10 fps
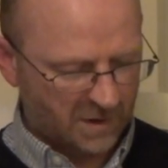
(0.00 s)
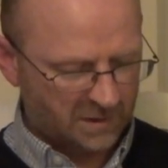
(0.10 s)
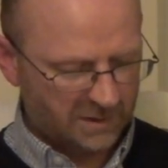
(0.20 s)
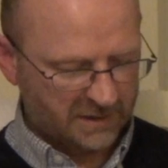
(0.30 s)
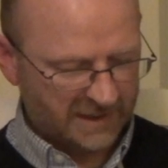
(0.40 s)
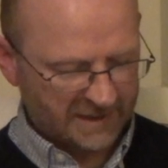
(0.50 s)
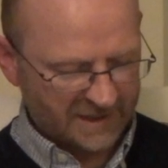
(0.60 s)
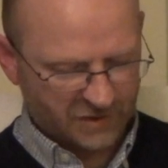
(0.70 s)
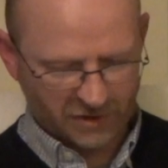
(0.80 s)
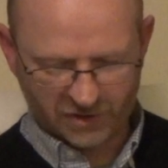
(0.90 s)

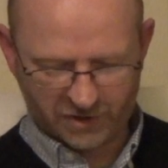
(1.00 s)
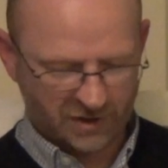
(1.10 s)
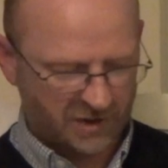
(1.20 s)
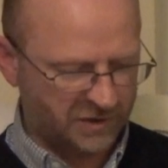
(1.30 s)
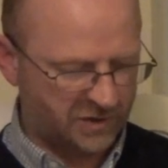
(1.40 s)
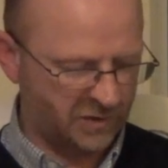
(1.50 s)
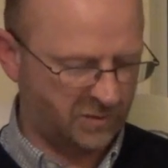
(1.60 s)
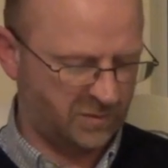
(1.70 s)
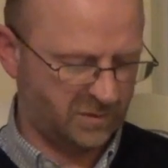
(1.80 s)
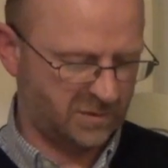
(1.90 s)
let's just turn
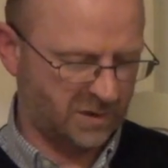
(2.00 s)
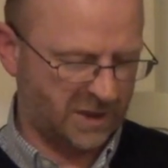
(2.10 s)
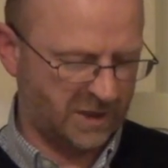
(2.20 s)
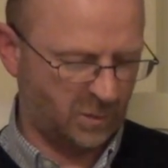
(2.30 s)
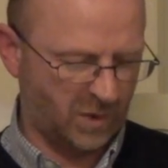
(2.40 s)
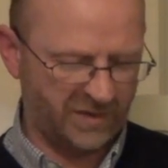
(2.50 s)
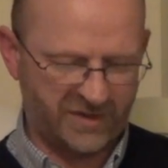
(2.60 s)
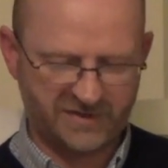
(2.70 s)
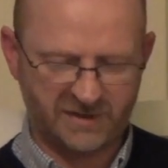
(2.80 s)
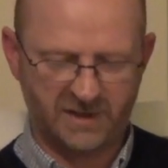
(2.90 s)
to 1
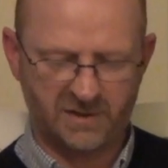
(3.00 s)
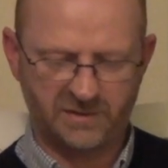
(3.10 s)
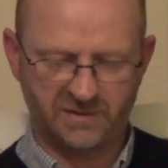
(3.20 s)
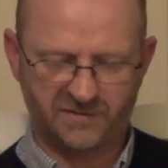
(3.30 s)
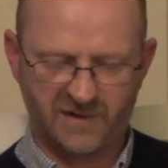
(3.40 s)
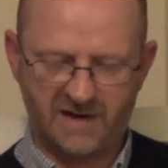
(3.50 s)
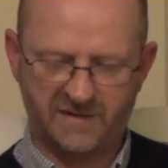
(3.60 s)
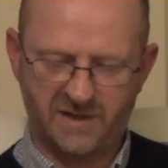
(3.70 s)
Thessalonians 5.